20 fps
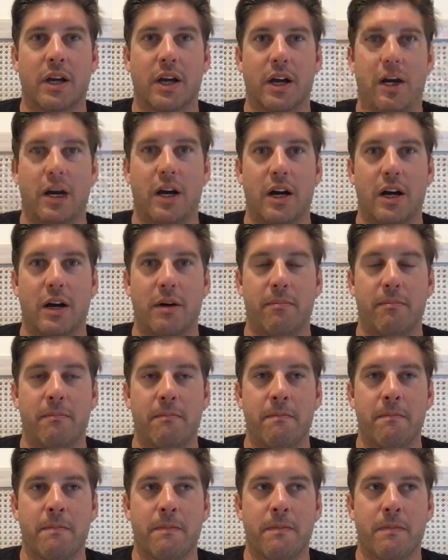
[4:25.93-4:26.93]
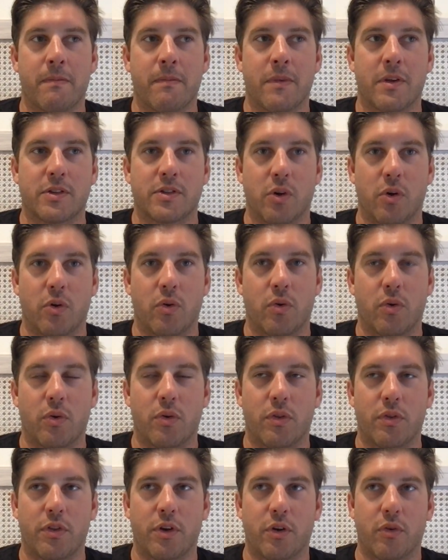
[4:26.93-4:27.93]
Um, so
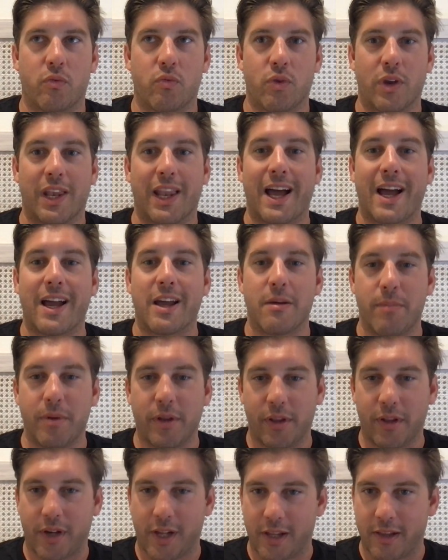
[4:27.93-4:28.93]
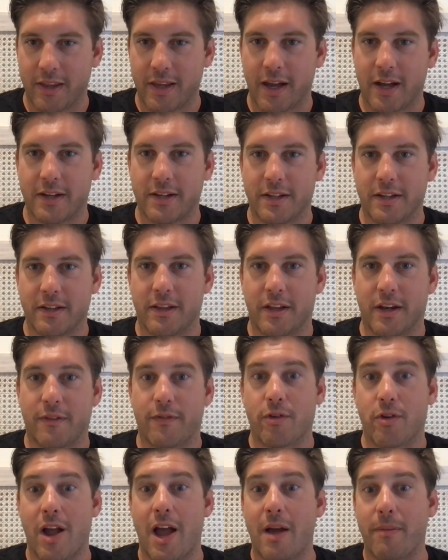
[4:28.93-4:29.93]
the reliability, the idea that if
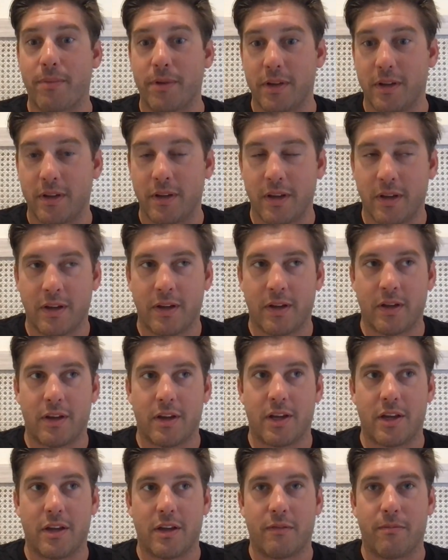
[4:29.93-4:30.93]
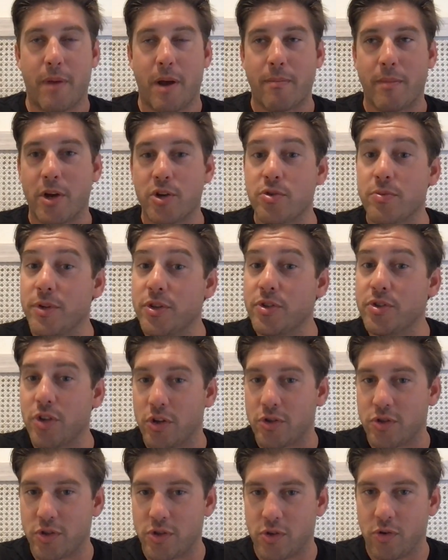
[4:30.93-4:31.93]
you're happy, if my measurement
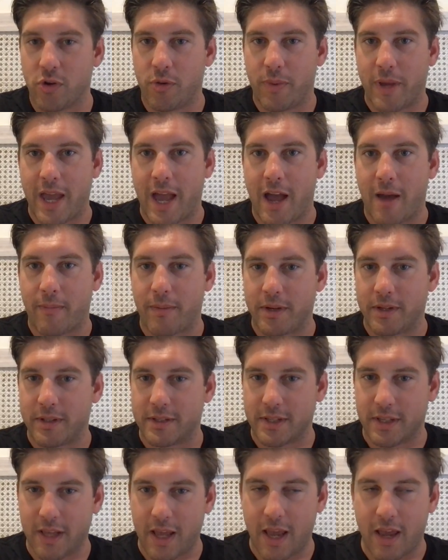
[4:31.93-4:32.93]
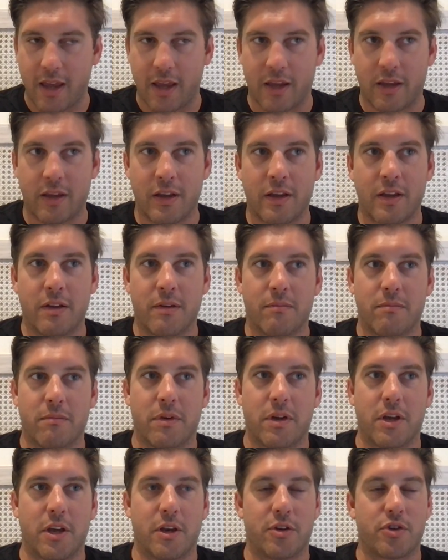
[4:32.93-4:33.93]
judges you to be happy today,
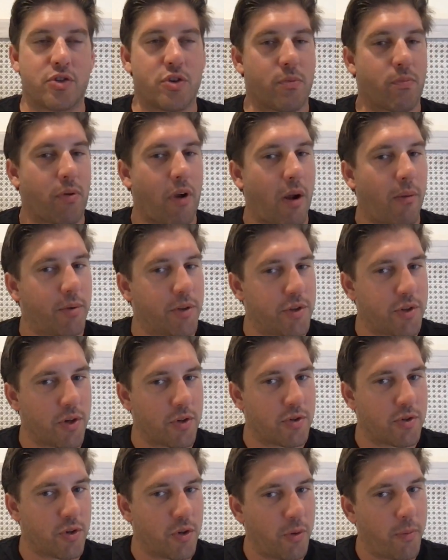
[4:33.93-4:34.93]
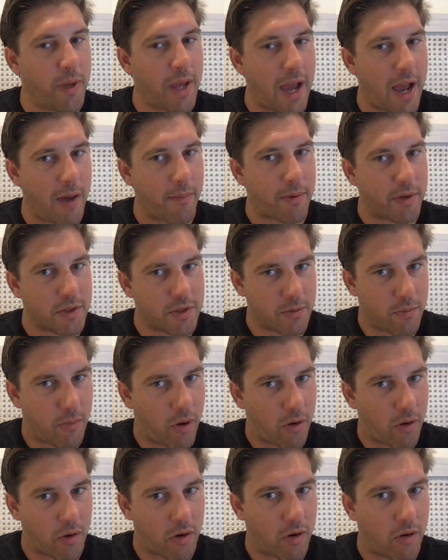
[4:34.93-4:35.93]
it should probably judge you to be happy
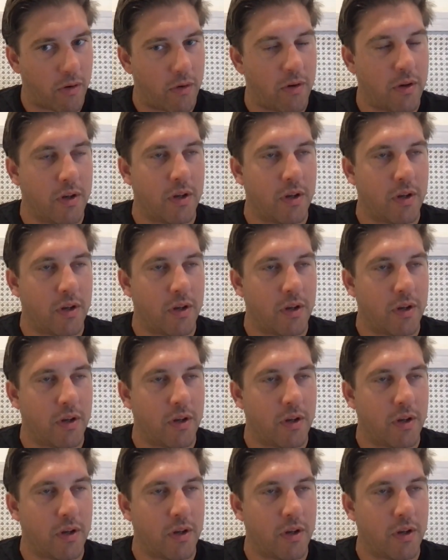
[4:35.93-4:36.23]
tomorrow,